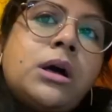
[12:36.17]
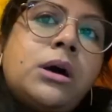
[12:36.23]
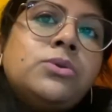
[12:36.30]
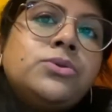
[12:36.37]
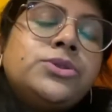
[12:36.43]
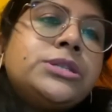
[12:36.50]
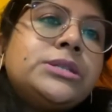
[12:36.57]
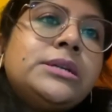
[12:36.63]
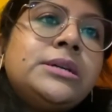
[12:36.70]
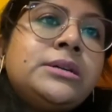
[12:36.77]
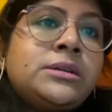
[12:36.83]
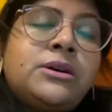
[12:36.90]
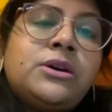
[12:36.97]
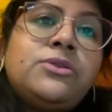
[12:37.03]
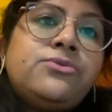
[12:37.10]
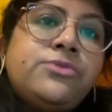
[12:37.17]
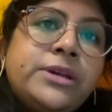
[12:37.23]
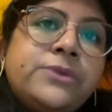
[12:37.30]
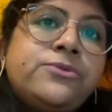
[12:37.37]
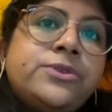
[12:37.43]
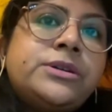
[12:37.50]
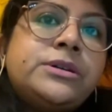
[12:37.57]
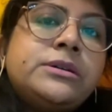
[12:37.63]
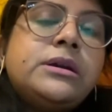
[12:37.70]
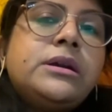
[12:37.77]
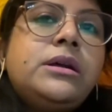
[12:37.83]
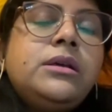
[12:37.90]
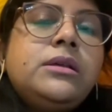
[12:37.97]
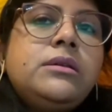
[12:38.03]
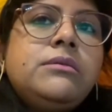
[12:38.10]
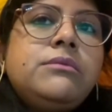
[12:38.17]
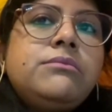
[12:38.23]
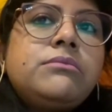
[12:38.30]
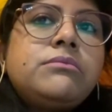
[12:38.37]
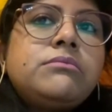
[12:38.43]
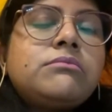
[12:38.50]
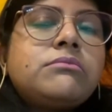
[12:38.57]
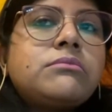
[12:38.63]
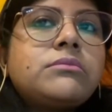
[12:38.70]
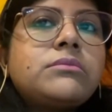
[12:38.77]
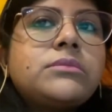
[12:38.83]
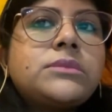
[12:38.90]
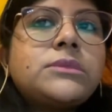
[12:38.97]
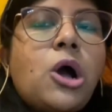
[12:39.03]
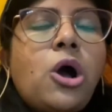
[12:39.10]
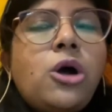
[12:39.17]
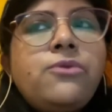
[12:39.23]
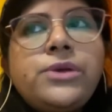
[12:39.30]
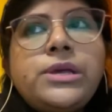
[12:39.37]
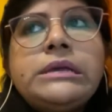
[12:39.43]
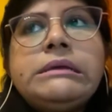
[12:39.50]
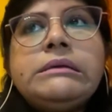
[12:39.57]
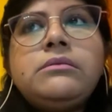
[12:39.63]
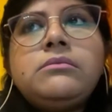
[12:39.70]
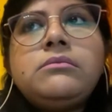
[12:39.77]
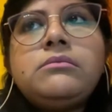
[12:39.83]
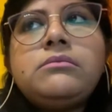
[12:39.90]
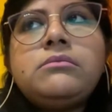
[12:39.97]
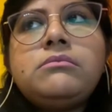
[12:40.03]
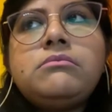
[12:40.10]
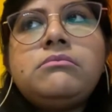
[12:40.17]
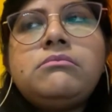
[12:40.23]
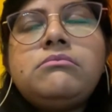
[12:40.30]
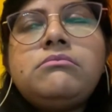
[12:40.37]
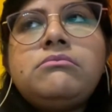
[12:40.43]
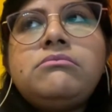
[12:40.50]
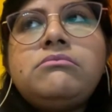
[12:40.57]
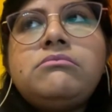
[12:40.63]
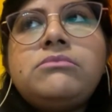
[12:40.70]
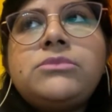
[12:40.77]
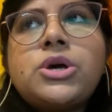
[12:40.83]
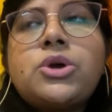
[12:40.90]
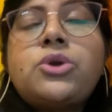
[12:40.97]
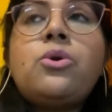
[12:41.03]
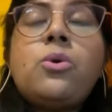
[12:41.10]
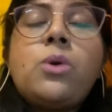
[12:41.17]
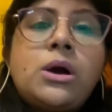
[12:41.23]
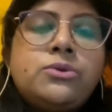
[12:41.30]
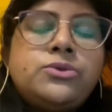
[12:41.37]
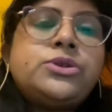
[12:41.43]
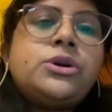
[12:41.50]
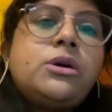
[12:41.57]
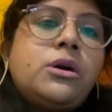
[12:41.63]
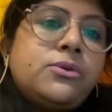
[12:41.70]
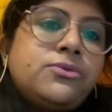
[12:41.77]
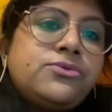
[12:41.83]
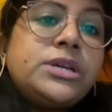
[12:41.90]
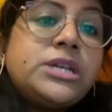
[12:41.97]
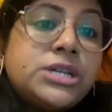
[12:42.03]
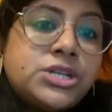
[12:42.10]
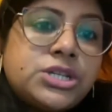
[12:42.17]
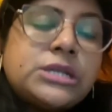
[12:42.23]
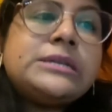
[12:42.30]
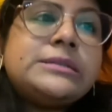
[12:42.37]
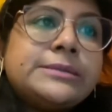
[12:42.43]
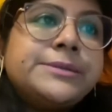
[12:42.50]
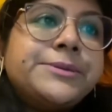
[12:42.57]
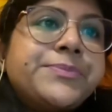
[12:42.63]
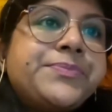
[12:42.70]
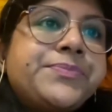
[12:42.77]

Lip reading: out in our favor, or we grow out of each other.